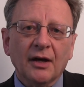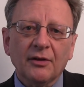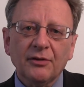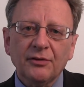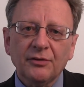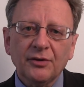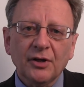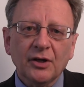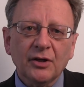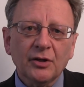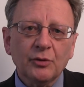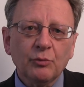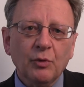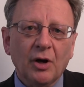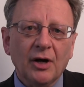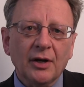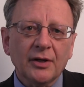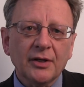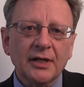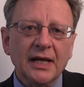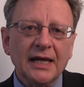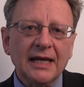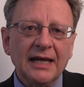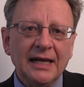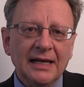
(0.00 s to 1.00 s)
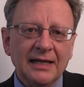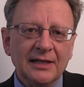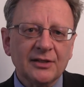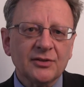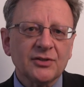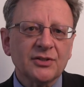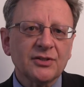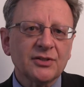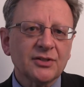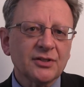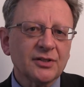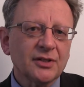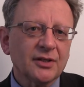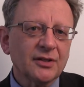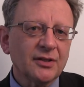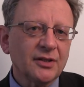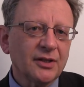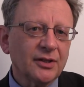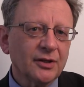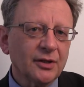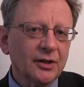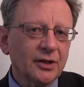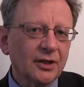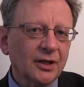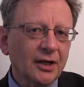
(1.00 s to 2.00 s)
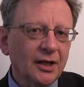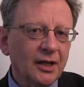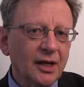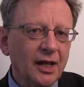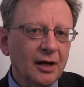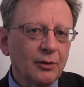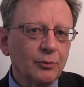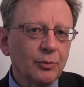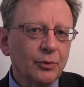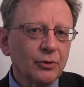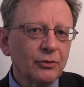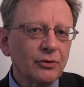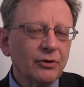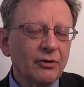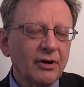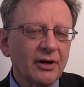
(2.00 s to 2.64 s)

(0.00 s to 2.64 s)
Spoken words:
A third one is the global